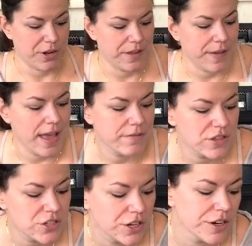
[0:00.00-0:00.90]
and if I have the
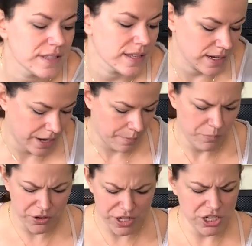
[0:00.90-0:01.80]
sugar, it's in here. I'm
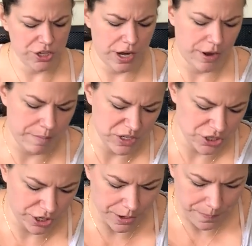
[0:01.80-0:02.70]
pretty sure I grabbed the
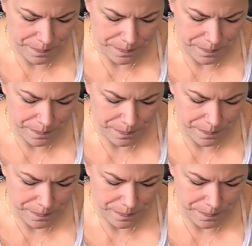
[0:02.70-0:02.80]
sugar.